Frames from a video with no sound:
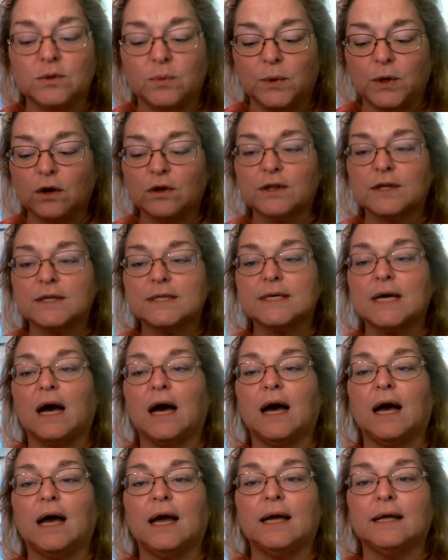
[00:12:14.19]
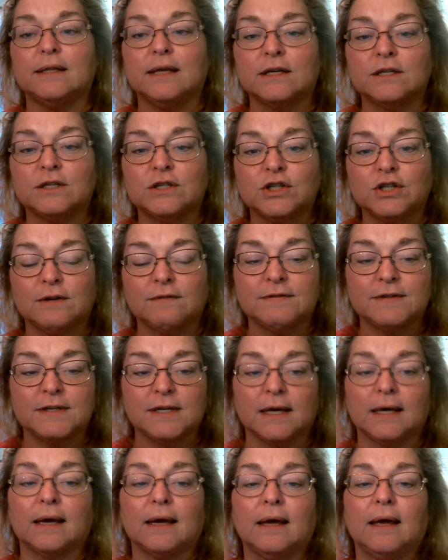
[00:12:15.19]
We are the tide that's
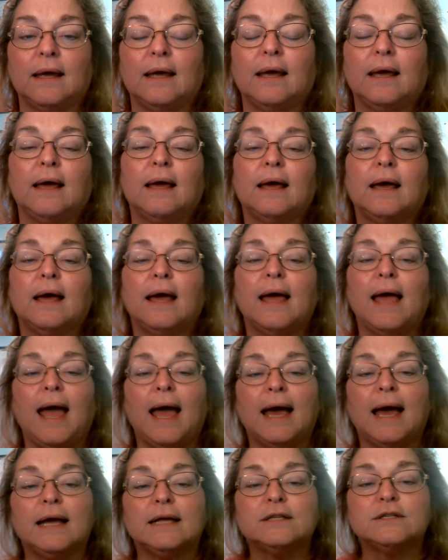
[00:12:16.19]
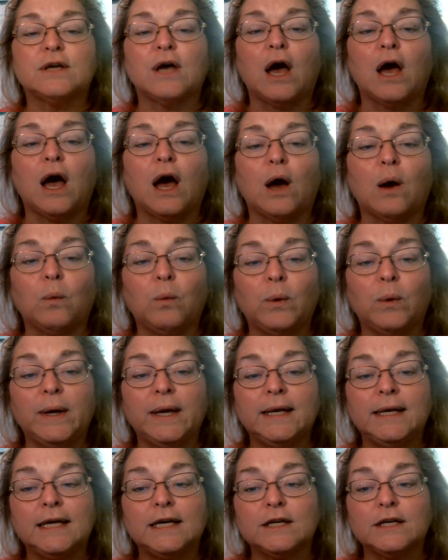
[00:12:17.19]
shifting. And
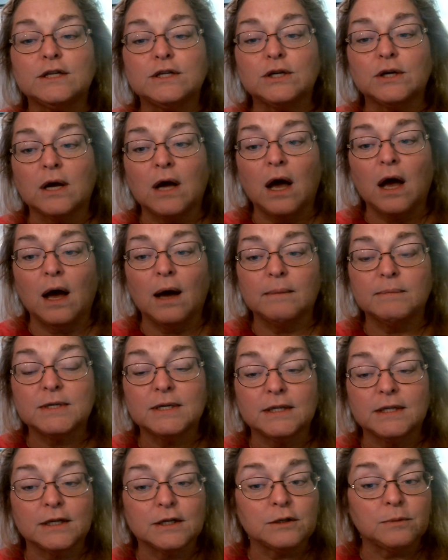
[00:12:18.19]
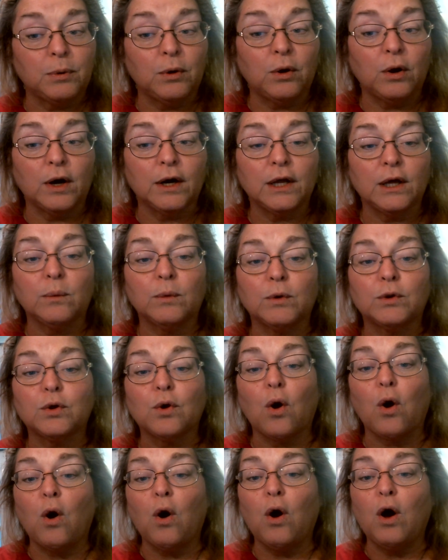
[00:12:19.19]
we need to come to this party with
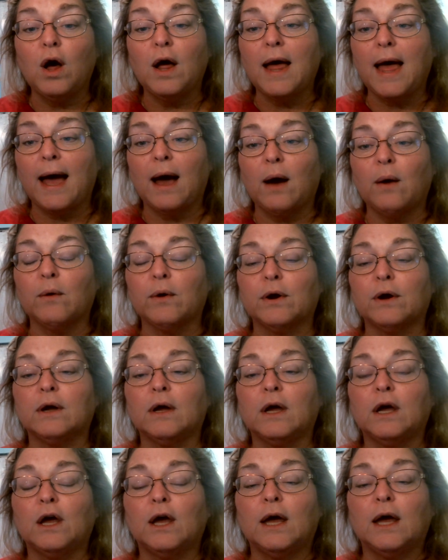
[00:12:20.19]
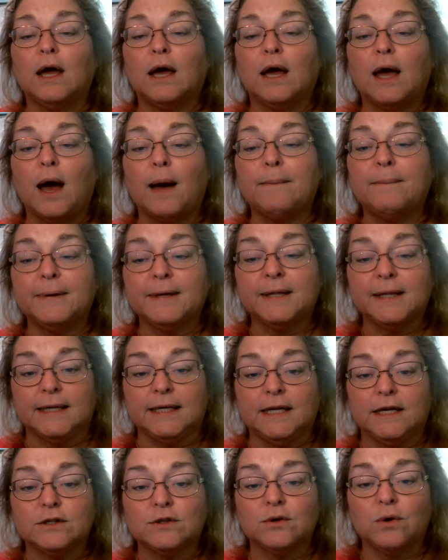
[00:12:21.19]
all our
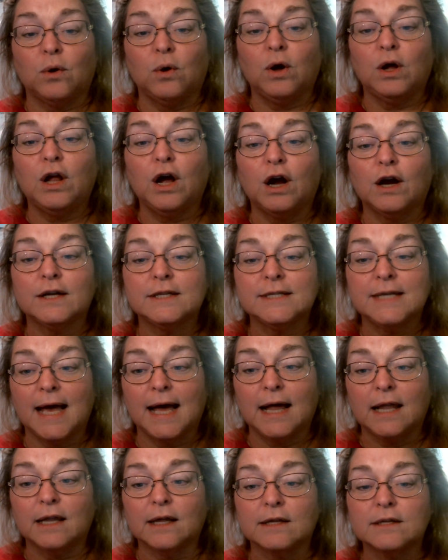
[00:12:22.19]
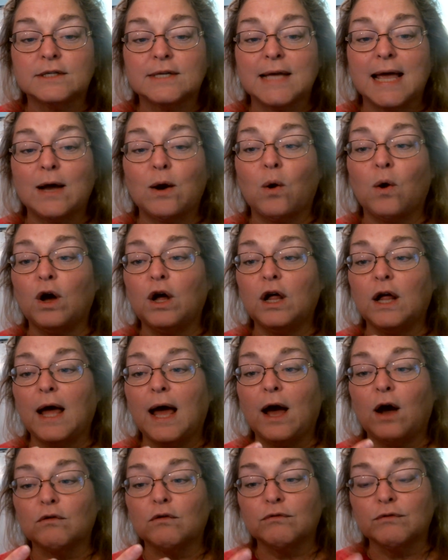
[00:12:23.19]
abilities, all our talents, all
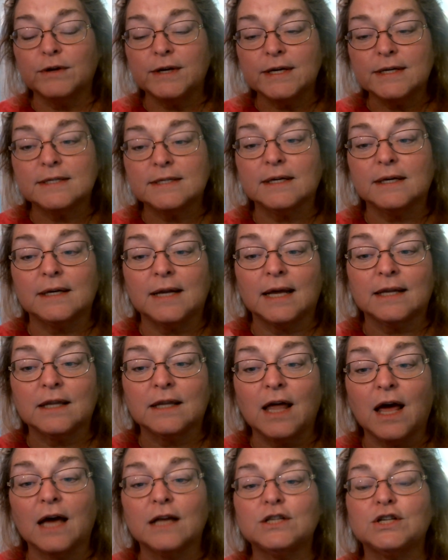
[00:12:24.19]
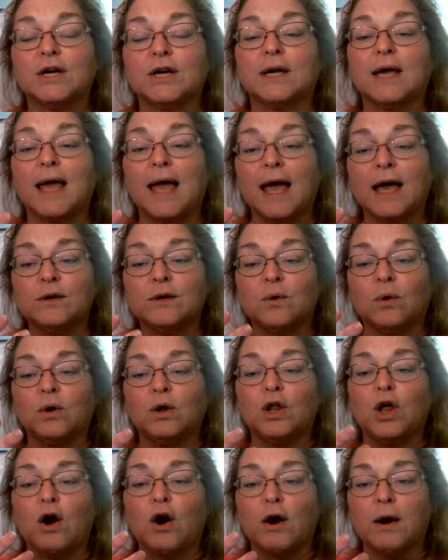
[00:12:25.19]
our reason and logic, and
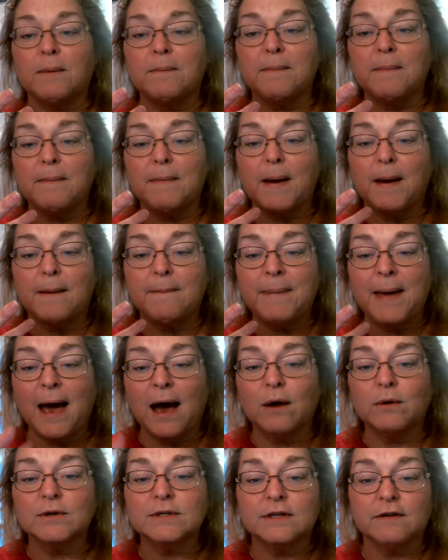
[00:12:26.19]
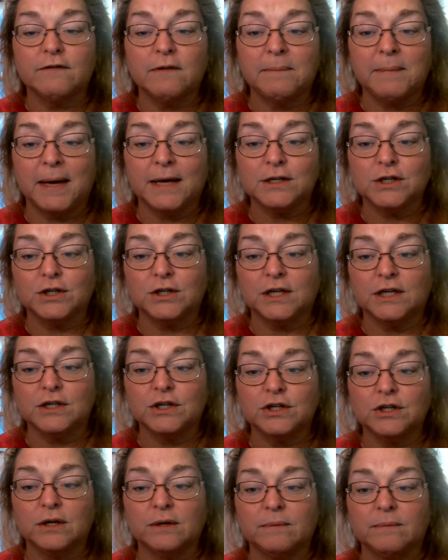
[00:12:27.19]
all our powers of
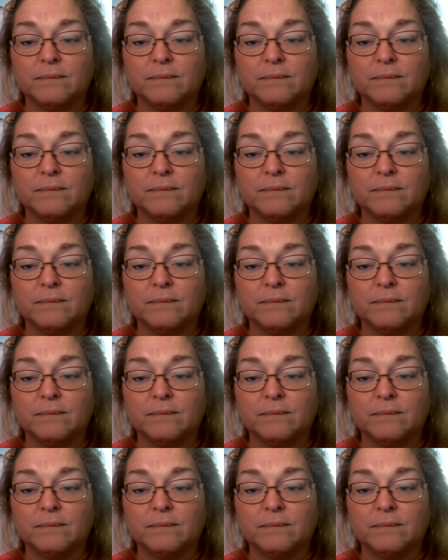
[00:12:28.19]
imagination.